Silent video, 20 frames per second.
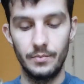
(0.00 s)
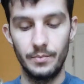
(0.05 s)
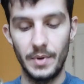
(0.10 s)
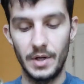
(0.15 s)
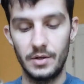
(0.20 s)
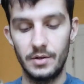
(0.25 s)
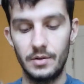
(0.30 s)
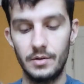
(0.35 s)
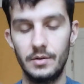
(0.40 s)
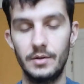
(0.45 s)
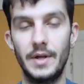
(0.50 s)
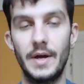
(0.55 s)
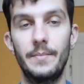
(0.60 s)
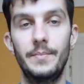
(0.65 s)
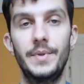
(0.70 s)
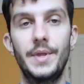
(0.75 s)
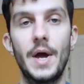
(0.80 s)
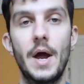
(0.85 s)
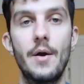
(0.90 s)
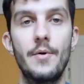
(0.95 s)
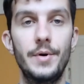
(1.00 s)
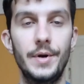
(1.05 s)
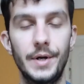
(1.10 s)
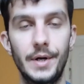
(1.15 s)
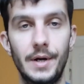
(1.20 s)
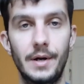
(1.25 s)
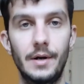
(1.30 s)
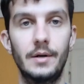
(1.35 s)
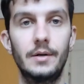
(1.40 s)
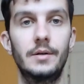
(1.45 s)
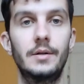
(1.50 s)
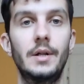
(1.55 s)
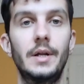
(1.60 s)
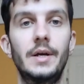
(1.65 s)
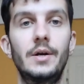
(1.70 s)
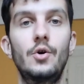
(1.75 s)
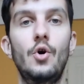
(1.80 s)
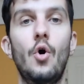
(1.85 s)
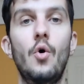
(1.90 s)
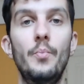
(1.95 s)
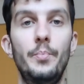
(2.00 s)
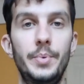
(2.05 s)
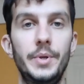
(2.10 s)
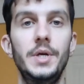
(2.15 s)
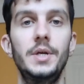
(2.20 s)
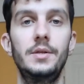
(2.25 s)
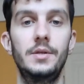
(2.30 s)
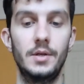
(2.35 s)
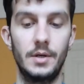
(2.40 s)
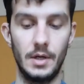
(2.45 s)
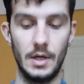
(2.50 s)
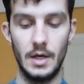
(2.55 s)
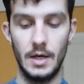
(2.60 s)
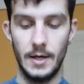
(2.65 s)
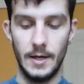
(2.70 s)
made them directly compete